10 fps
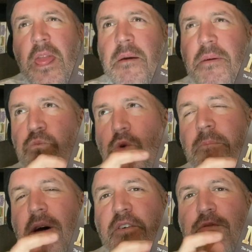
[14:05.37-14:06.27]
Paid
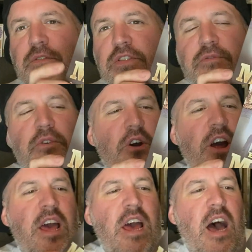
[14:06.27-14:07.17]
£1.50 for it.
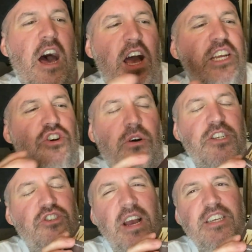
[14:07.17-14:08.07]
It
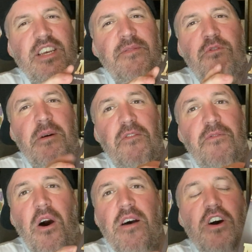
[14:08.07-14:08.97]
trades in for about
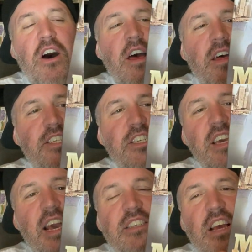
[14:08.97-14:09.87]
£5.
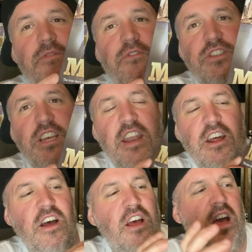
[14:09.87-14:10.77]
CXL it for a
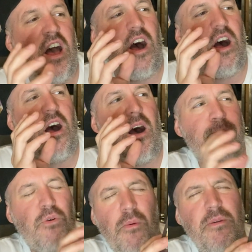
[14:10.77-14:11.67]
tenner. I'm
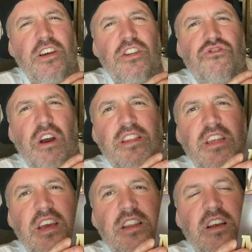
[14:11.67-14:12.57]
probably going to trade it
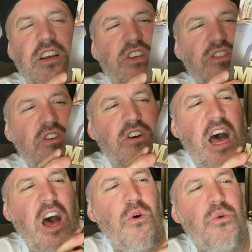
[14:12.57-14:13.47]
in because I don't know
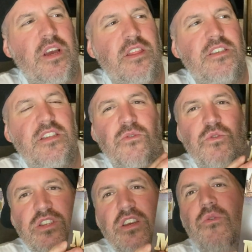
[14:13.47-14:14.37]
how quick this thing would
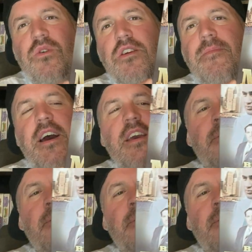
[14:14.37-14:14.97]
sell on eBay.